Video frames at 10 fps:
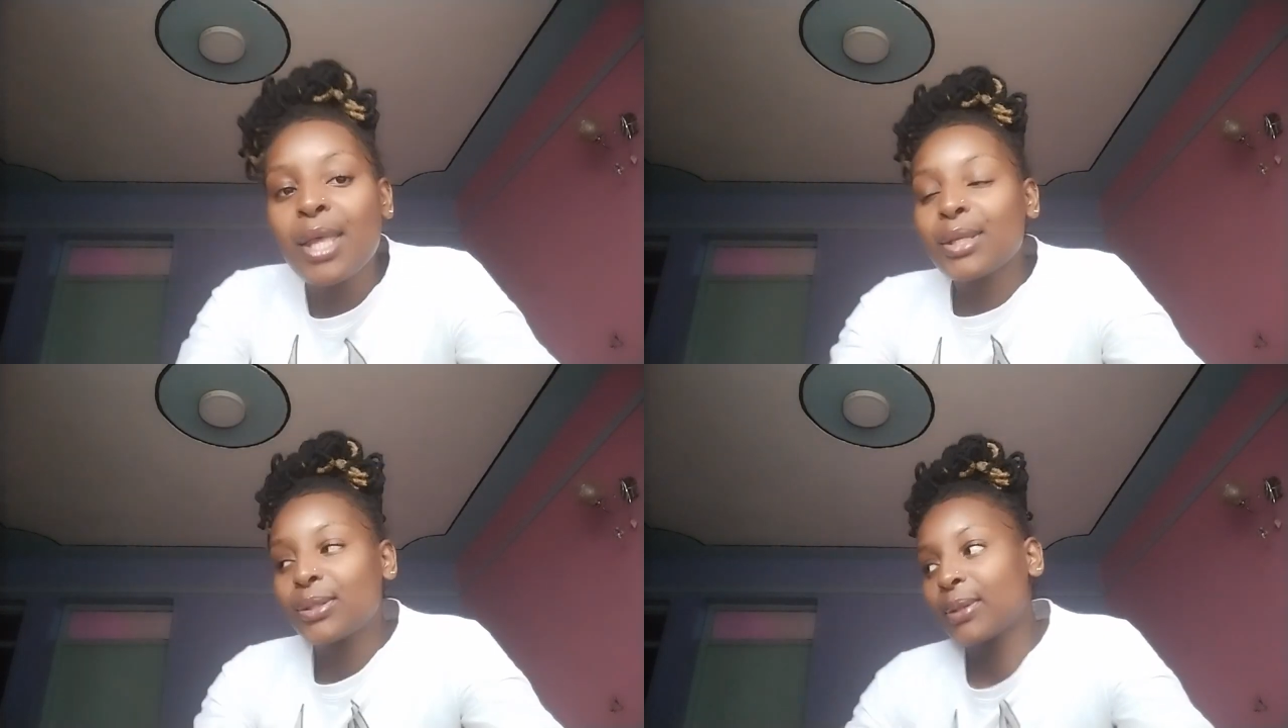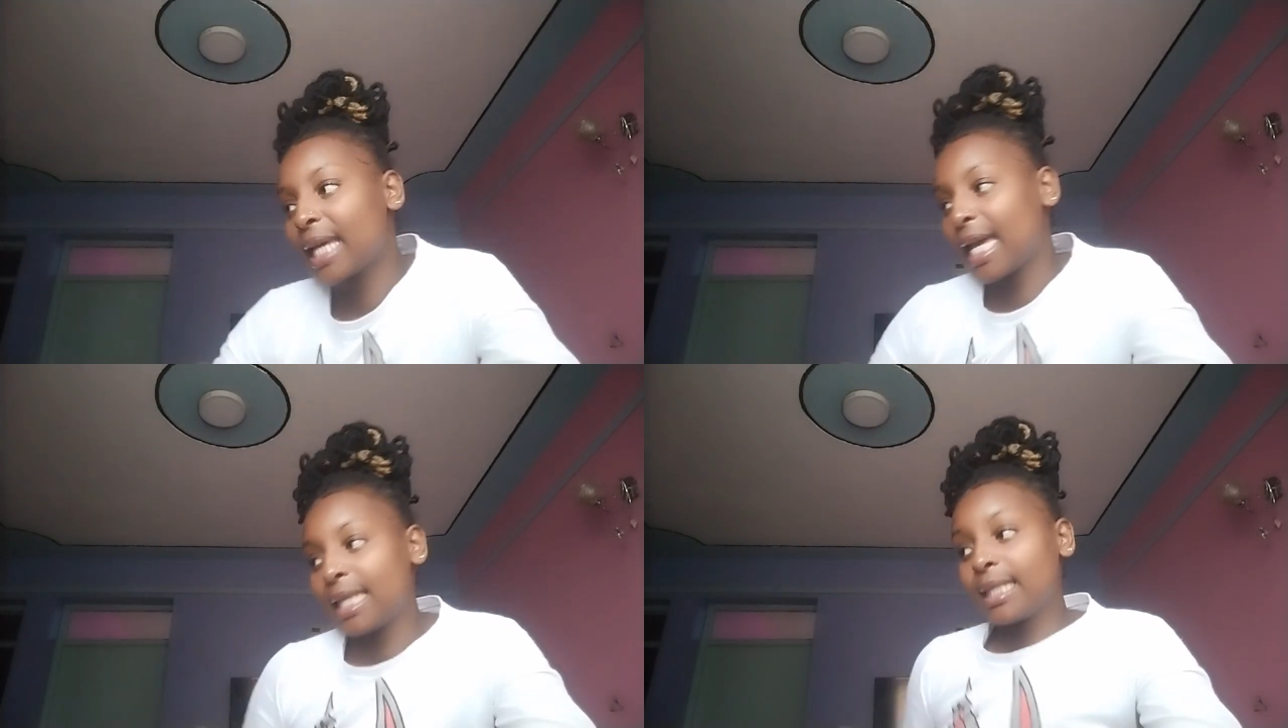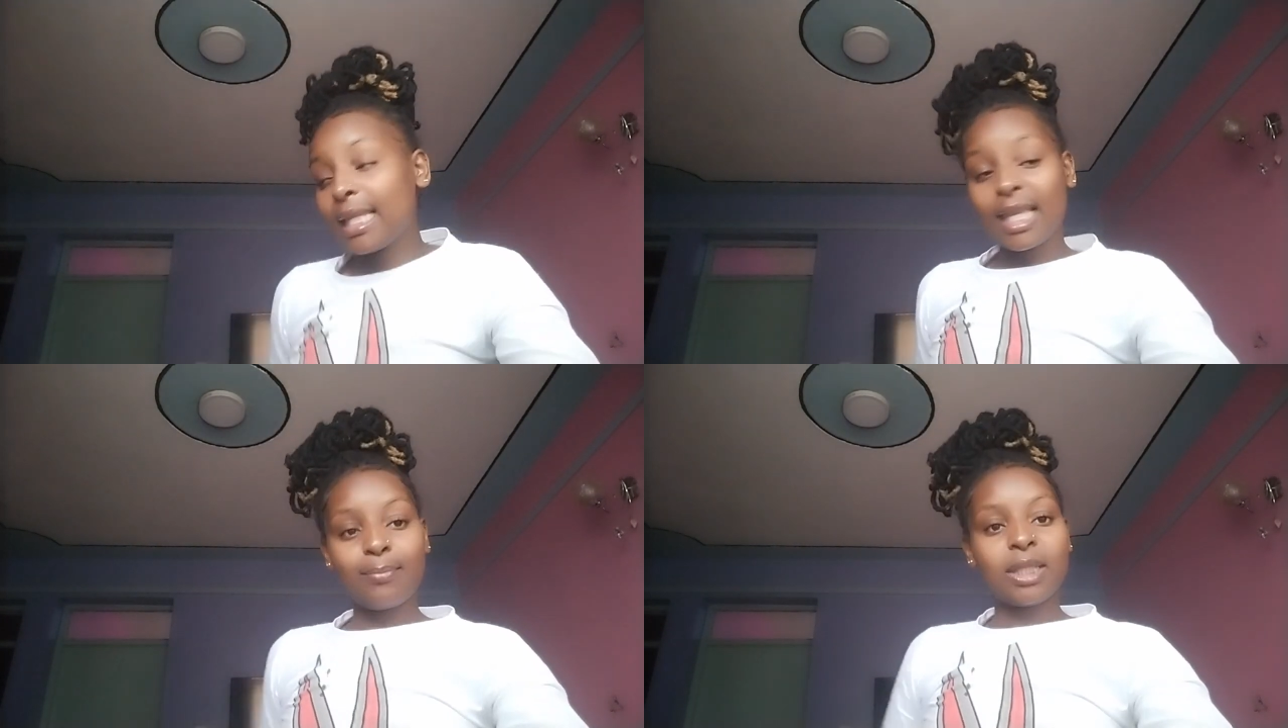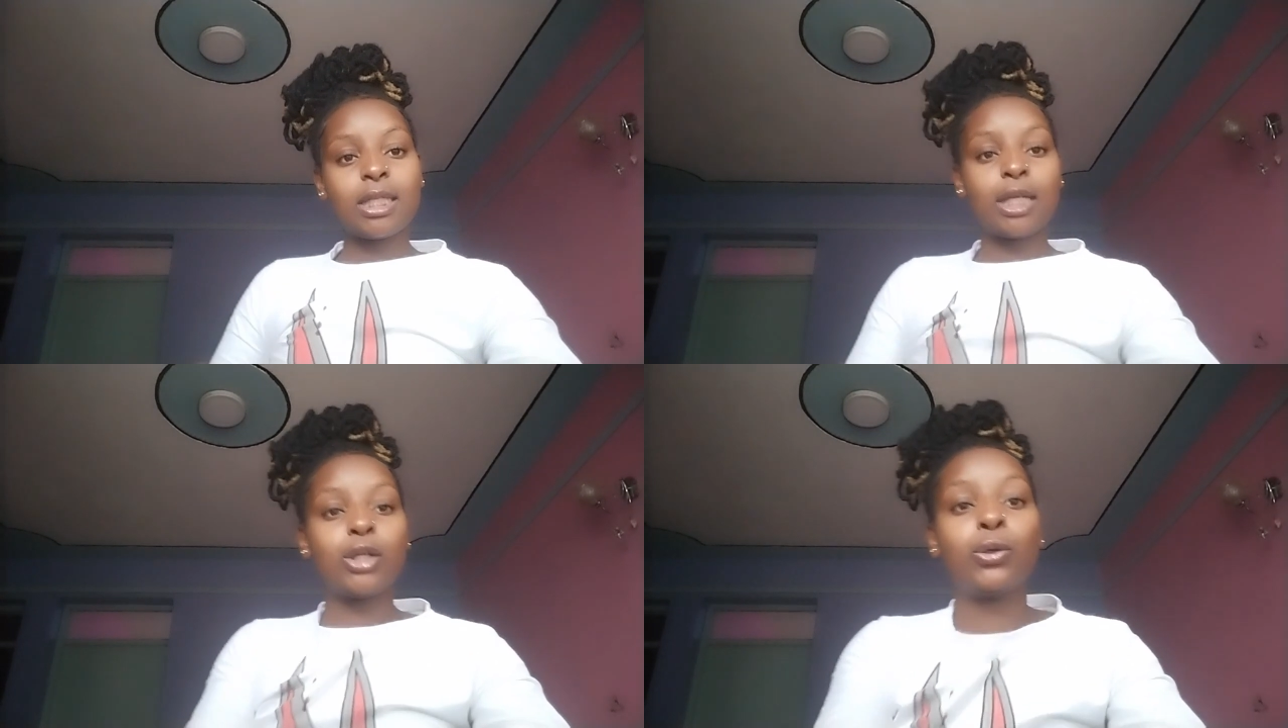So guys, let me
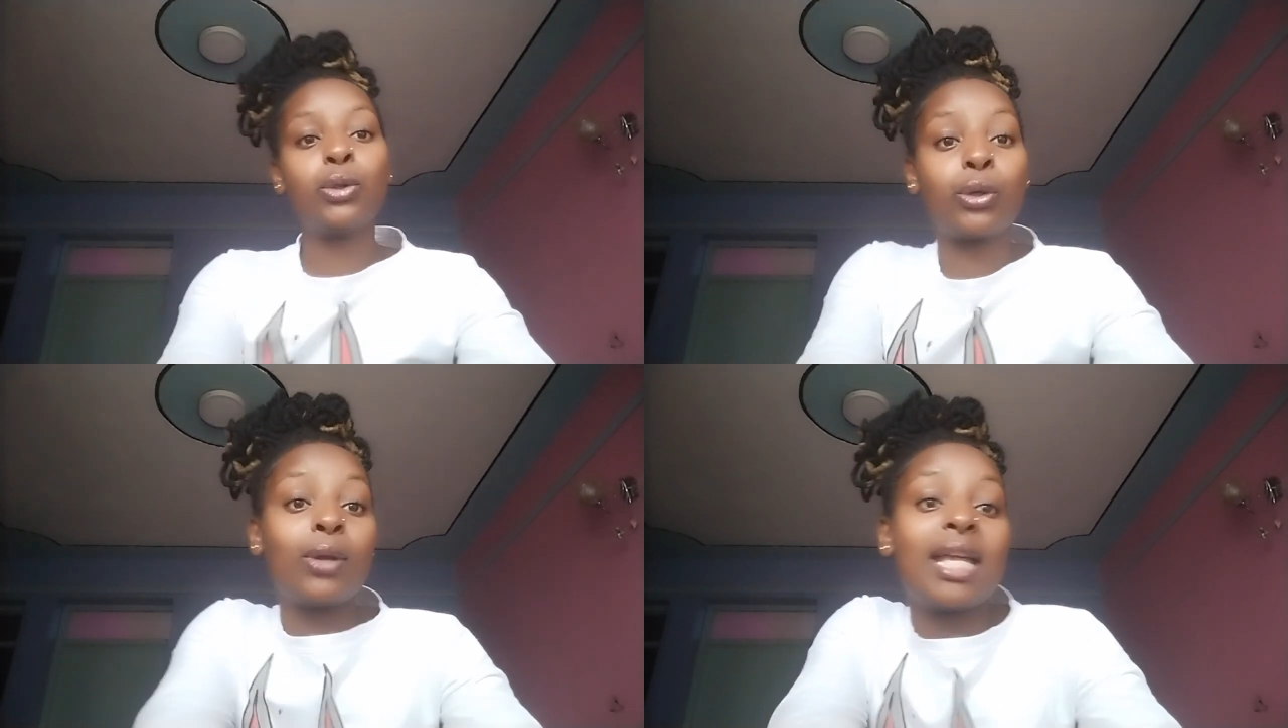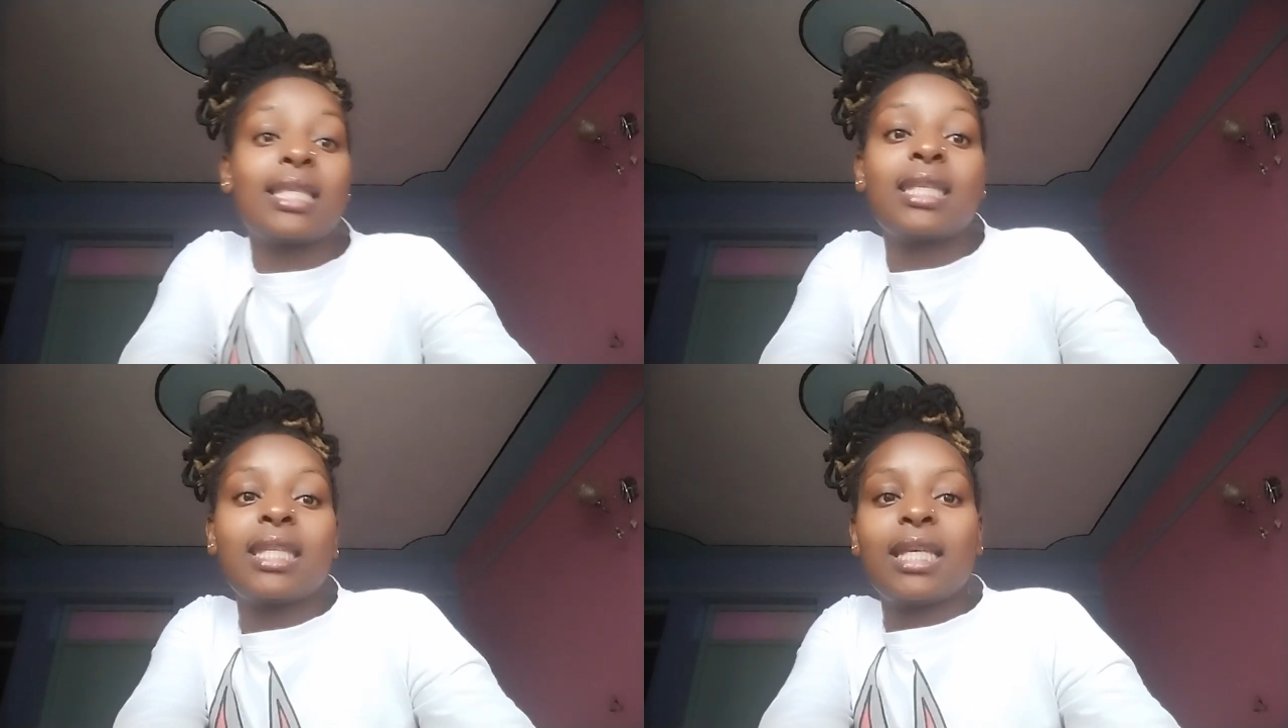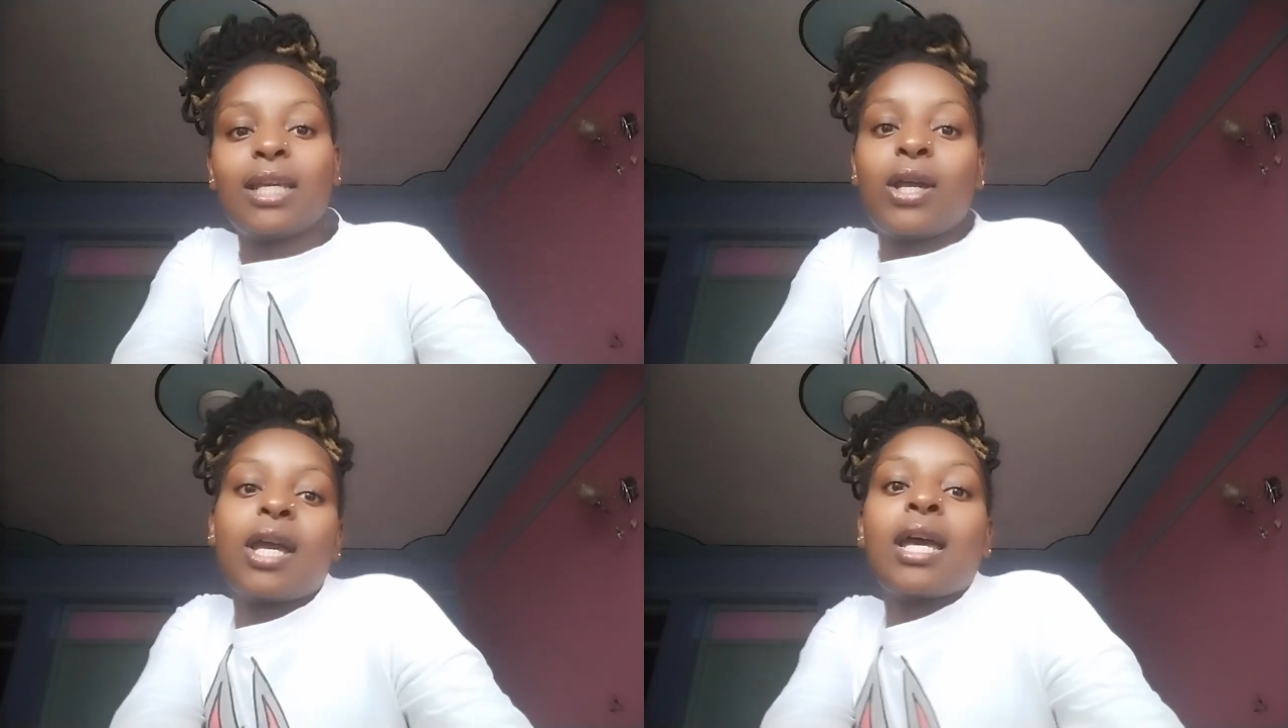take you through and see